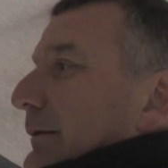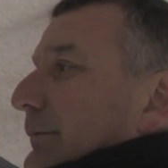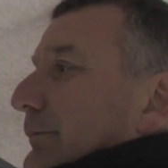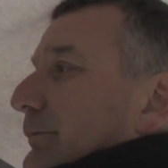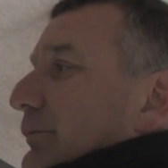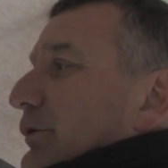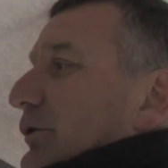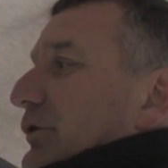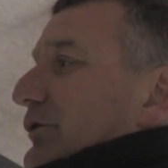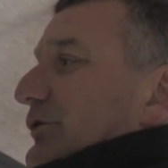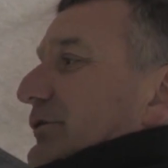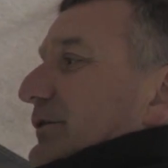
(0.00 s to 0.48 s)

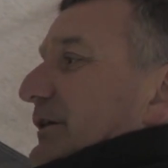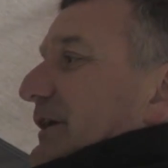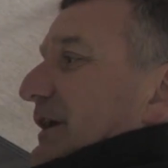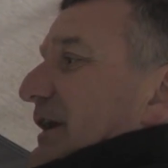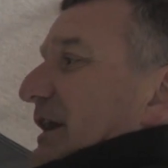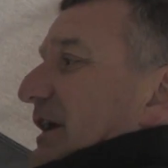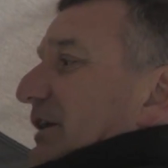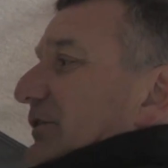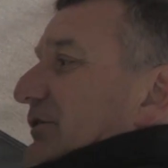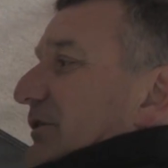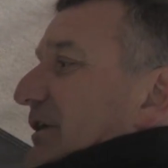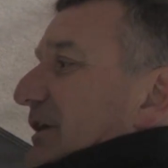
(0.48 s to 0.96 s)
push the
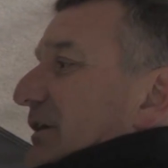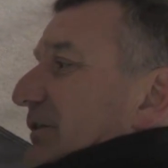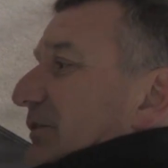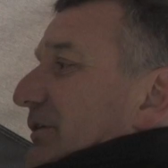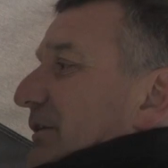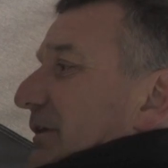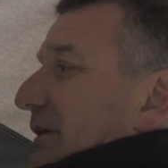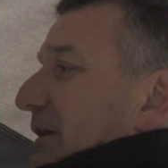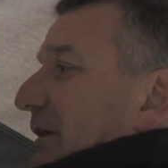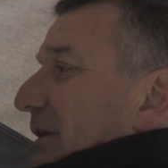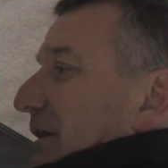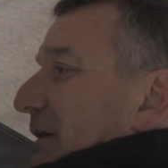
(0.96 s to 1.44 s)
connection into
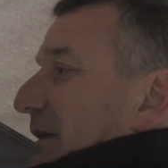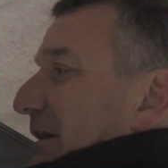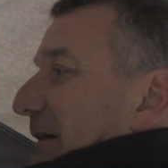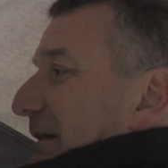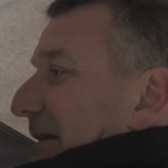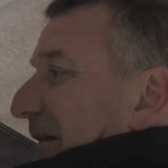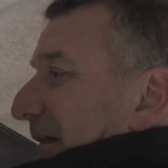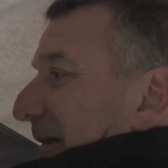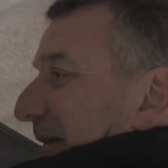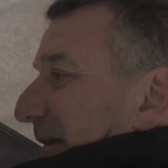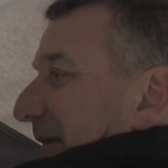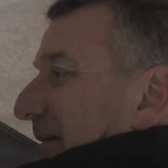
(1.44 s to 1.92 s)
the
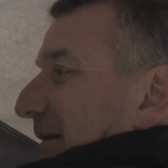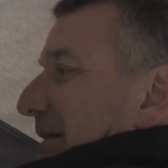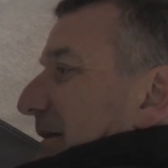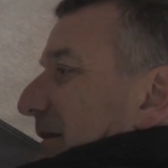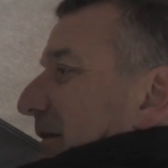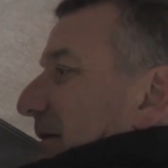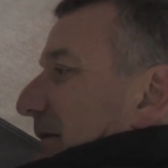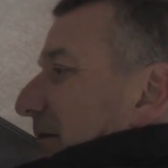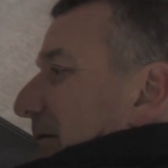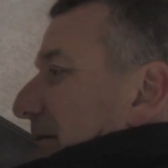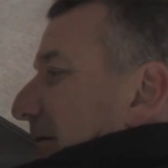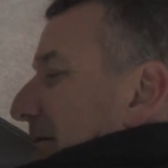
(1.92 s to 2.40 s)

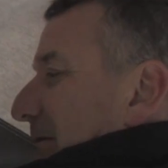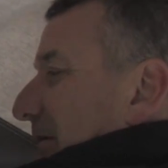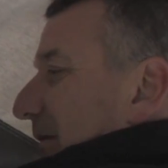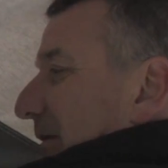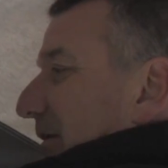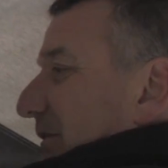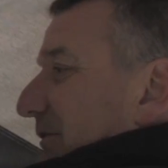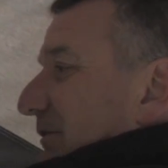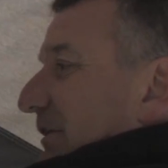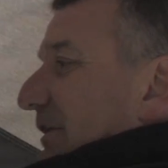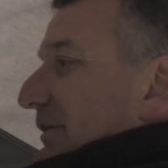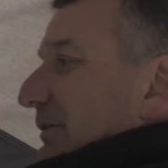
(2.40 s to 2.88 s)

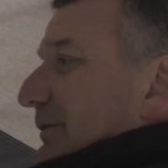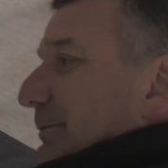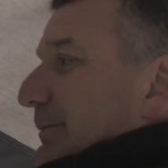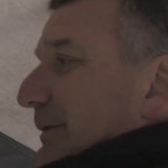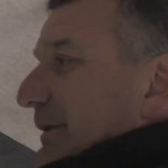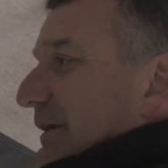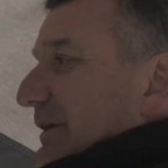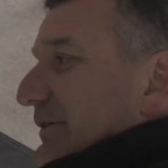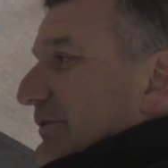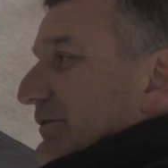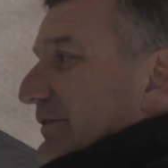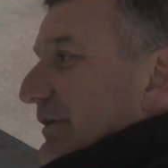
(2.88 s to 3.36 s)

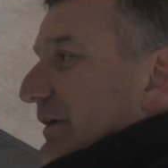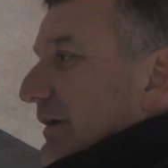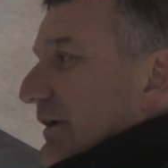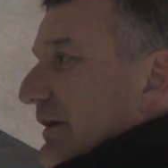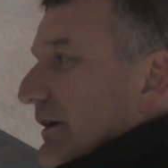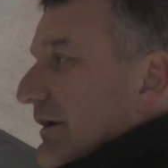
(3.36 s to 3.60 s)
centerpiece